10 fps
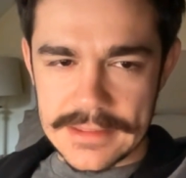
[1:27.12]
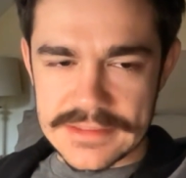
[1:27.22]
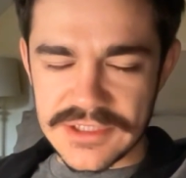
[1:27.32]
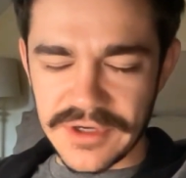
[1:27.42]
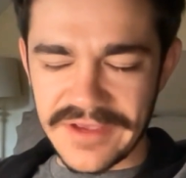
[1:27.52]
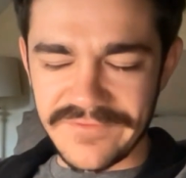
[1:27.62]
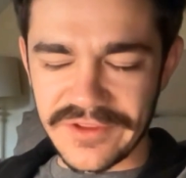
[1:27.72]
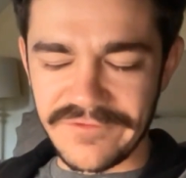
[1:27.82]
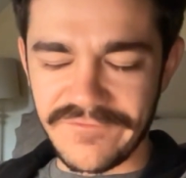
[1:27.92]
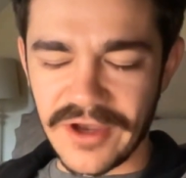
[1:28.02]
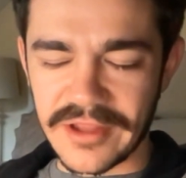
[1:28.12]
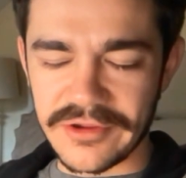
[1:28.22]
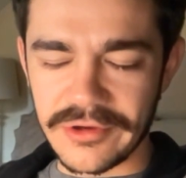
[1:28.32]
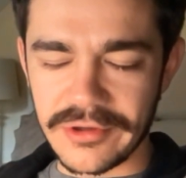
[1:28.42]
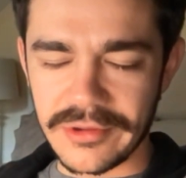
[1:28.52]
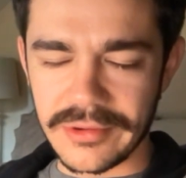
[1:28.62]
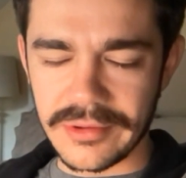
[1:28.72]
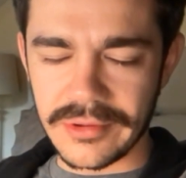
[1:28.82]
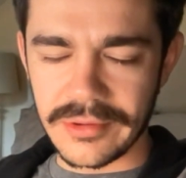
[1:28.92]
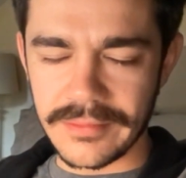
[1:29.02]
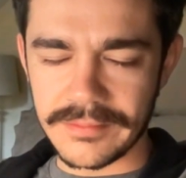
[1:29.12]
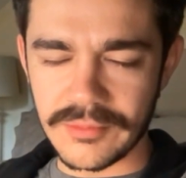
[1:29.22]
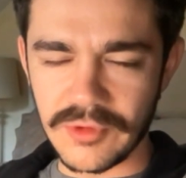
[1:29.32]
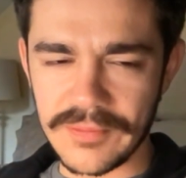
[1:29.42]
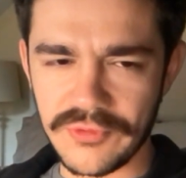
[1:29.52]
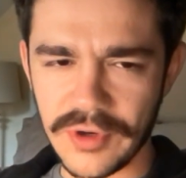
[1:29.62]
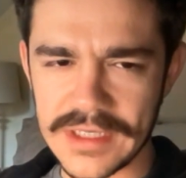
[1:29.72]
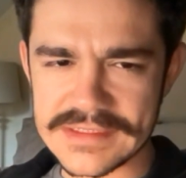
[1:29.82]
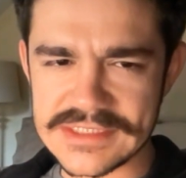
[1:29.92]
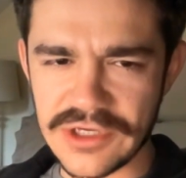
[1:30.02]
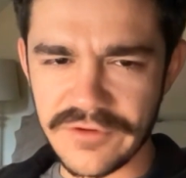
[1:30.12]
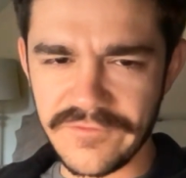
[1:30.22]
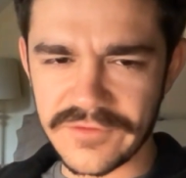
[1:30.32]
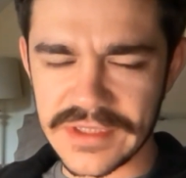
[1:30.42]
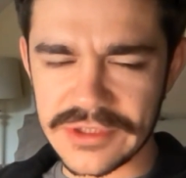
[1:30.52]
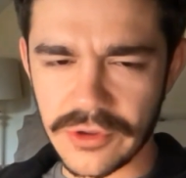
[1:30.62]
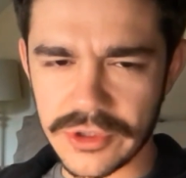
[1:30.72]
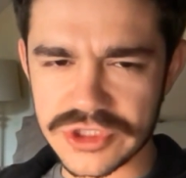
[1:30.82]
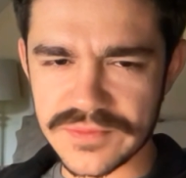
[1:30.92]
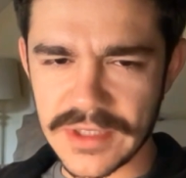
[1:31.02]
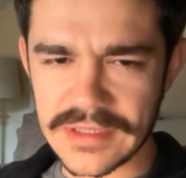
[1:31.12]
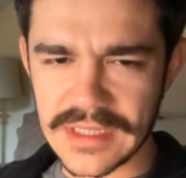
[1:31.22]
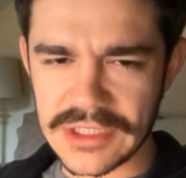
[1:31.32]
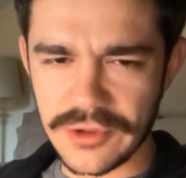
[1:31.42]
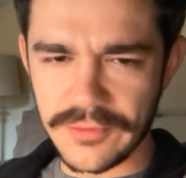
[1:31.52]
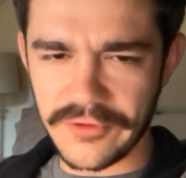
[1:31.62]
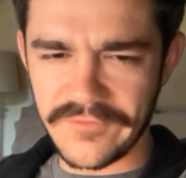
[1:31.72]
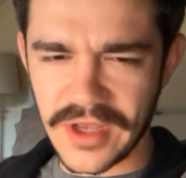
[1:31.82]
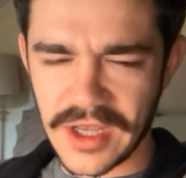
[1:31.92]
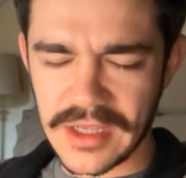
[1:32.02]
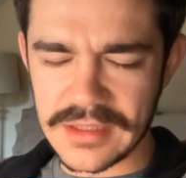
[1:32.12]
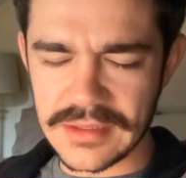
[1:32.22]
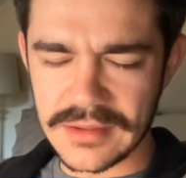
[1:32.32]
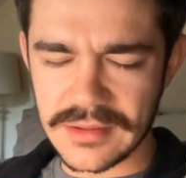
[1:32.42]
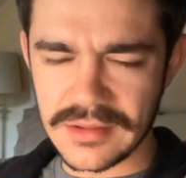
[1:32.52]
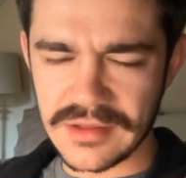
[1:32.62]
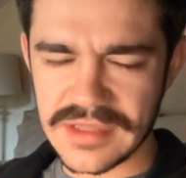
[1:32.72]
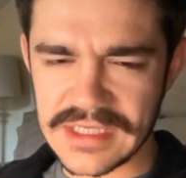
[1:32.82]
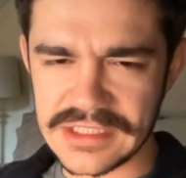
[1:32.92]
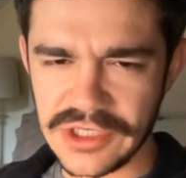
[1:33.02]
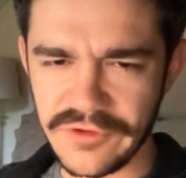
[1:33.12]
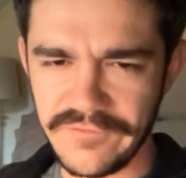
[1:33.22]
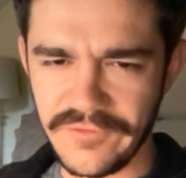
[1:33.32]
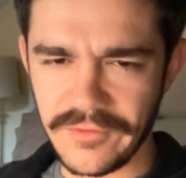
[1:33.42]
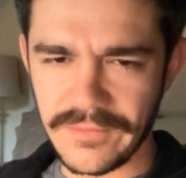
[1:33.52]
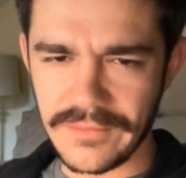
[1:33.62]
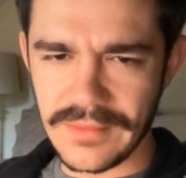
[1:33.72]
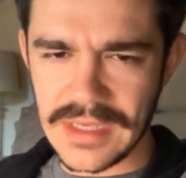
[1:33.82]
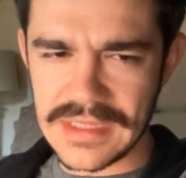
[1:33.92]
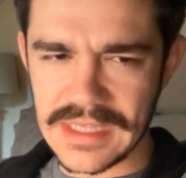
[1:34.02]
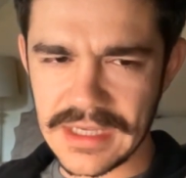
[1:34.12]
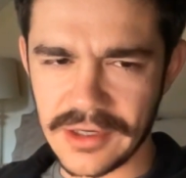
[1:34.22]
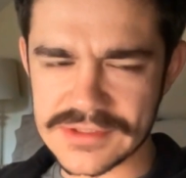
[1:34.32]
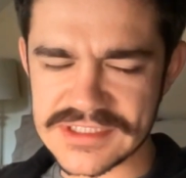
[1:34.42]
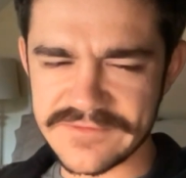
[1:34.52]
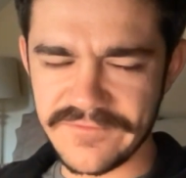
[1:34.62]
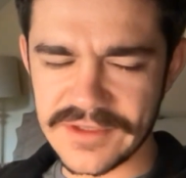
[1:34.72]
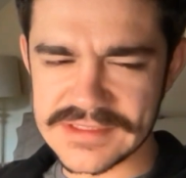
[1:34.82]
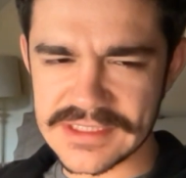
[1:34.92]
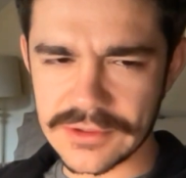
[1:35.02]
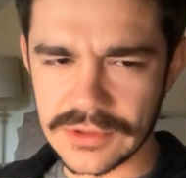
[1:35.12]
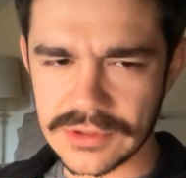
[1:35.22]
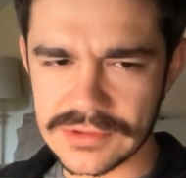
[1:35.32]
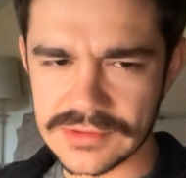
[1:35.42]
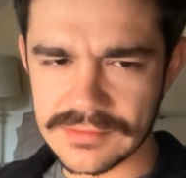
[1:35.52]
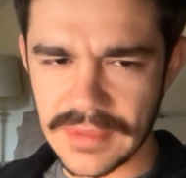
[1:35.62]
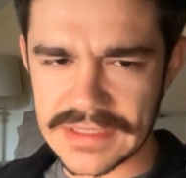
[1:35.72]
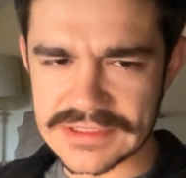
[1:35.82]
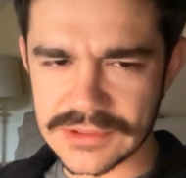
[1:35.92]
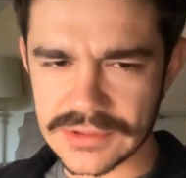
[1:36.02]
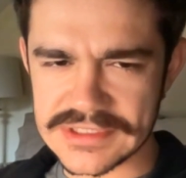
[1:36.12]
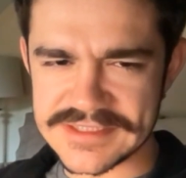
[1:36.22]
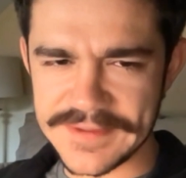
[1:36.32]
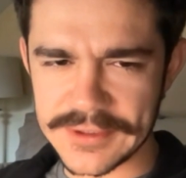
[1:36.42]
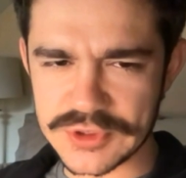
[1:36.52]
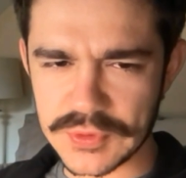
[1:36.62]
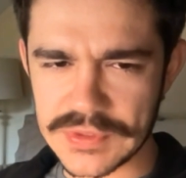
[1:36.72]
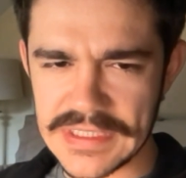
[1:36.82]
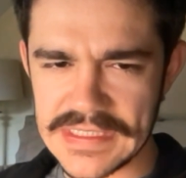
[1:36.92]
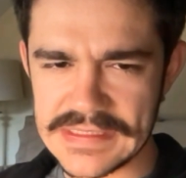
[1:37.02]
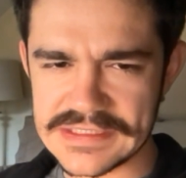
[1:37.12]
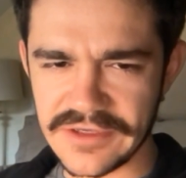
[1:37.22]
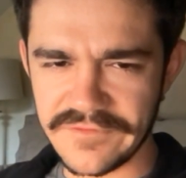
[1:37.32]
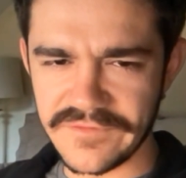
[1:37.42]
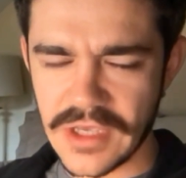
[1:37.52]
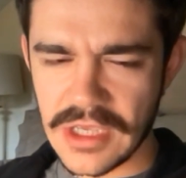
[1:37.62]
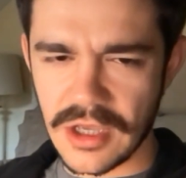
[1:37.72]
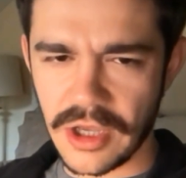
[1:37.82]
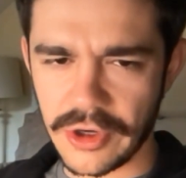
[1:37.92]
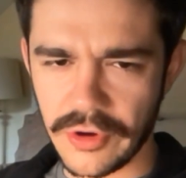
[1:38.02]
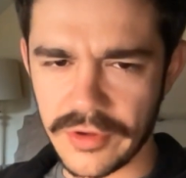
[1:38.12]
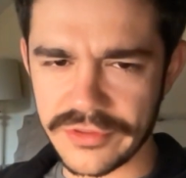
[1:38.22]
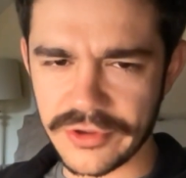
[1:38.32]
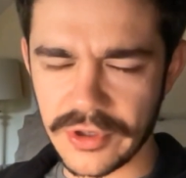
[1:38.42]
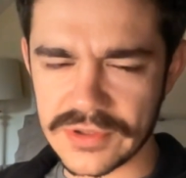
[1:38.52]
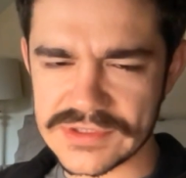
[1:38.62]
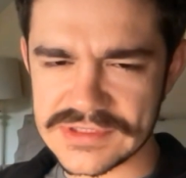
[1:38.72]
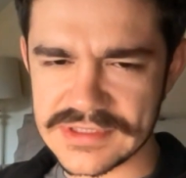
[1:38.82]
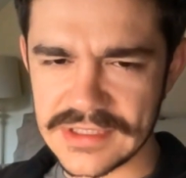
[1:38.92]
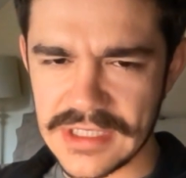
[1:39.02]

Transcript: Dear Heavenly Father, we praise you for the nourishment that you provide. Thank you for meeting our physical, mental, and spiritual needs of hunger and thirst.